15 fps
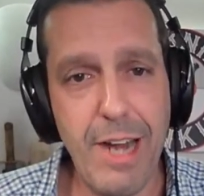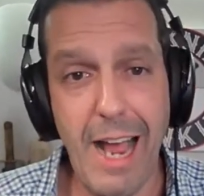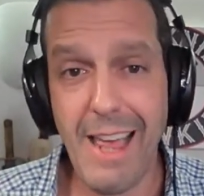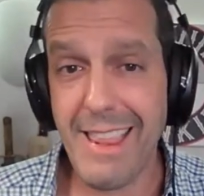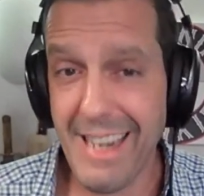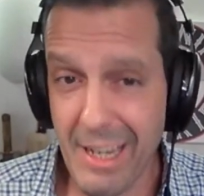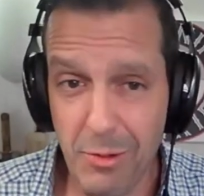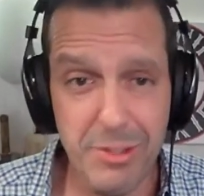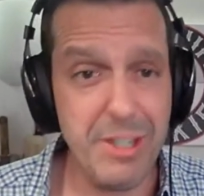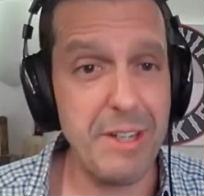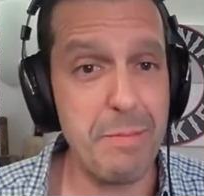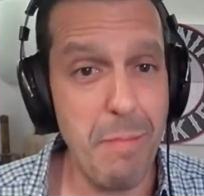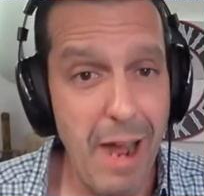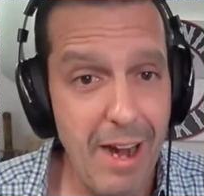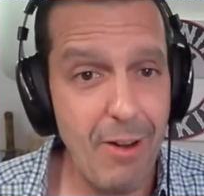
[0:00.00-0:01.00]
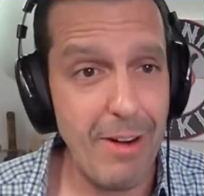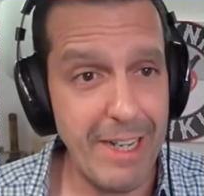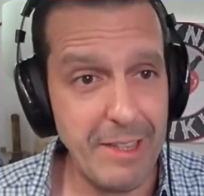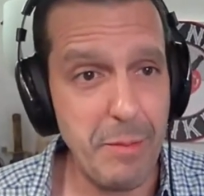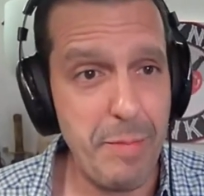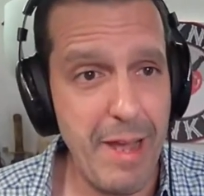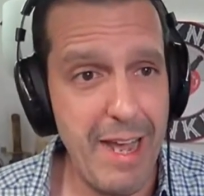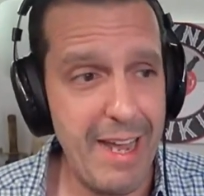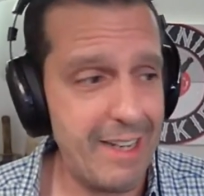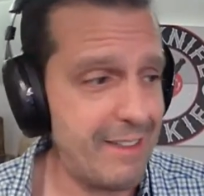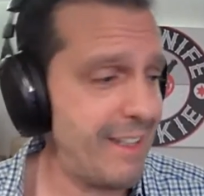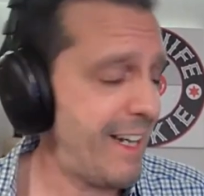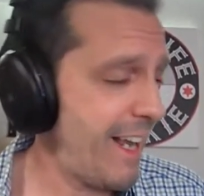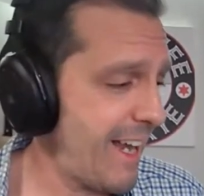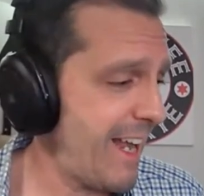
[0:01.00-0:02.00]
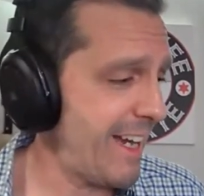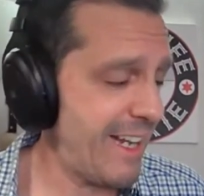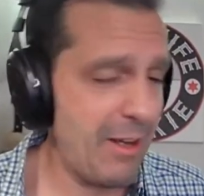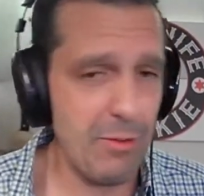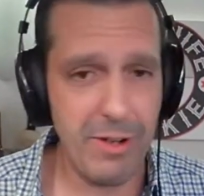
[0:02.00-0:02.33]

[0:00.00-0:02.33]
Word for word: i think he was admiring the bag like i got to get